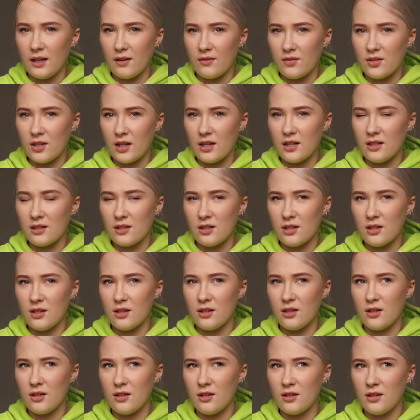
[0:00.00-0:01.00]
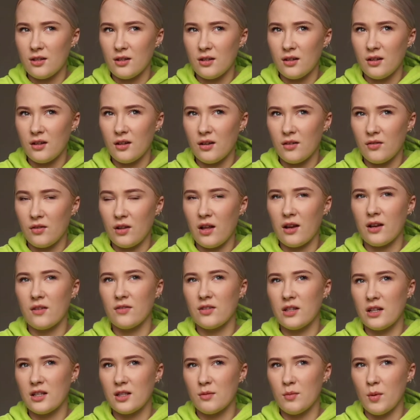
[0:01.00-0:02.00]
I've said it to, I feel like I've
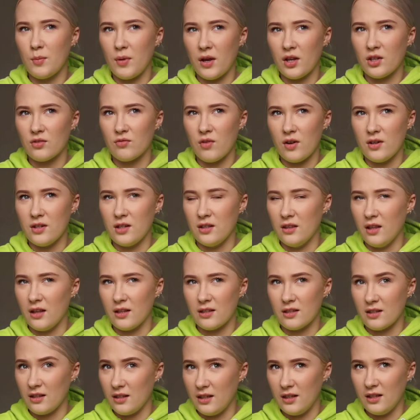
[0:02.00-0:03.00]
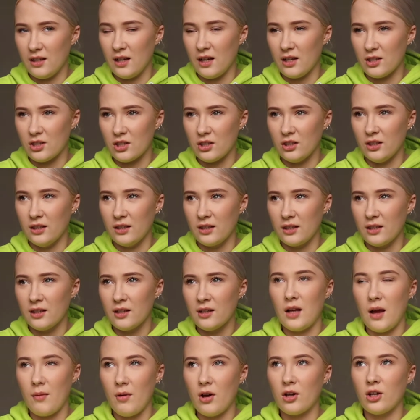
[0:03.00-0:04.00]
said it to my best friend and that's it actually.
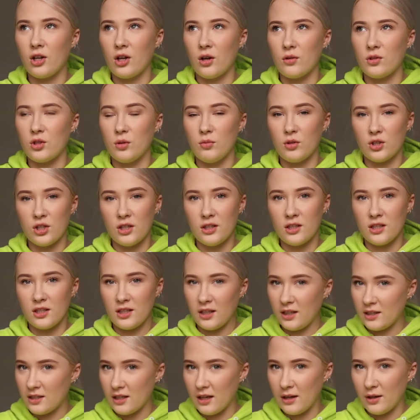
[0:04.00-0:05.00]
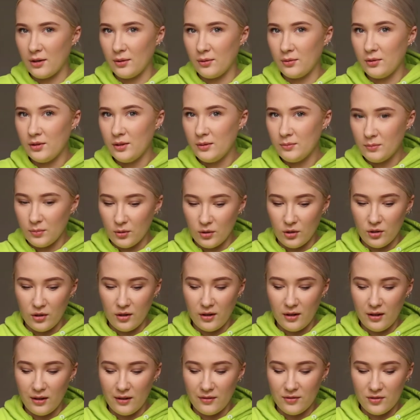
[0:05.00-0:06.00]
I'm not going to go too much into detail,
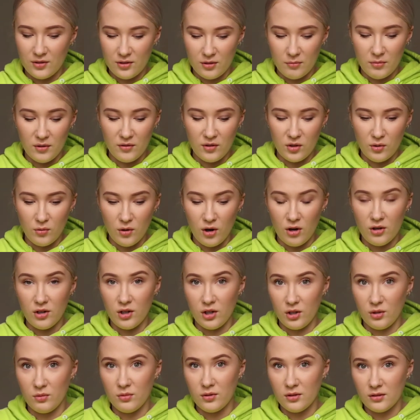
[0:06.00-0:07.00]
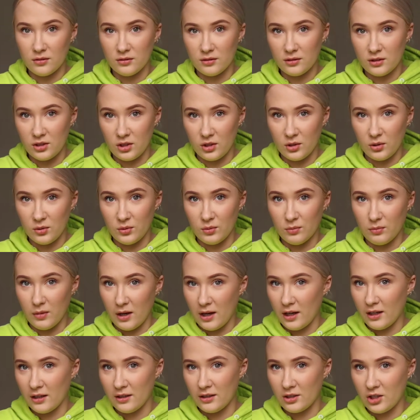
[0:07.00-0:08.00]
but if some of you are new to
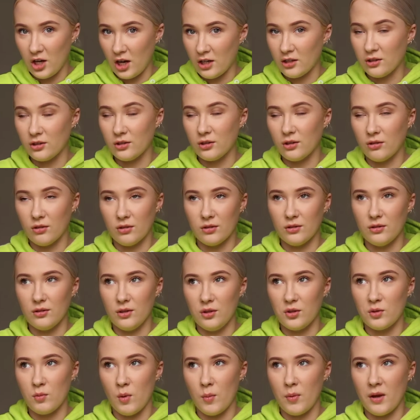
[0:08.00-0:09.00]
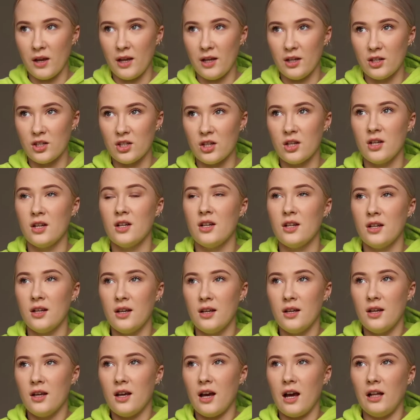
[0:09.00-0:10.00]
my channel or new to my page,
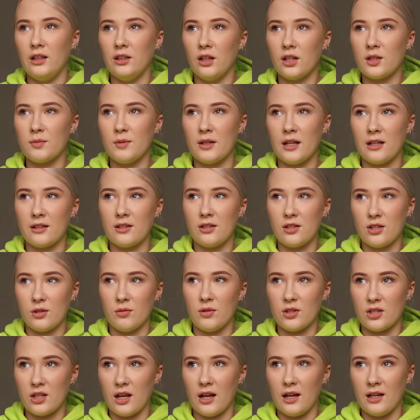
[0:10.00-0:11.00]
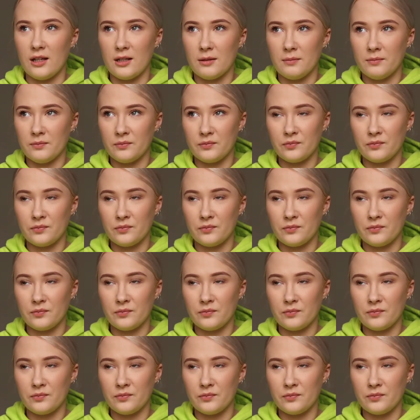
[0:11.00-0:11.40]
I lost my dad to suicide.